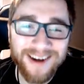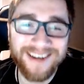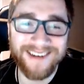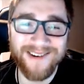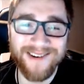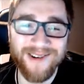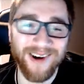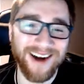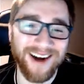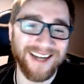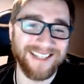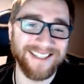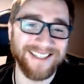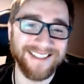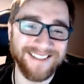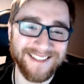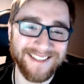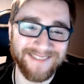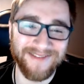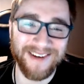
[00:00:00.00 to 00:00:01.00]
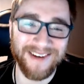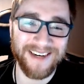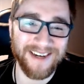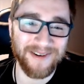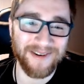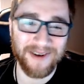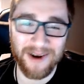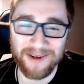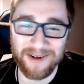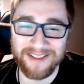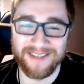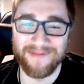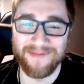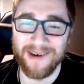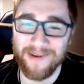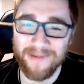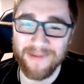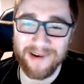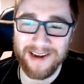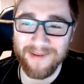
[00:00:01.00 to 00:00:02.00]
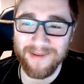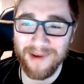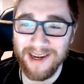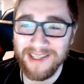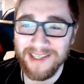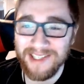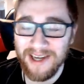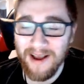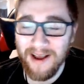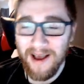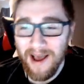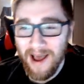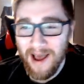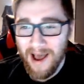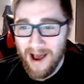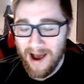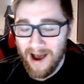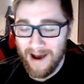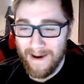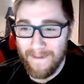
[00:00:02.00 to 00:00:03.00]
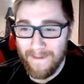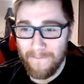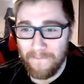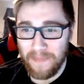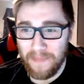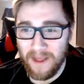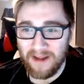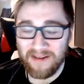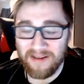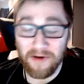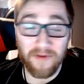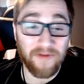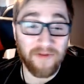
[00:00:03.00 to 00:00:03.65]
who watches this video knows about pretty much. So for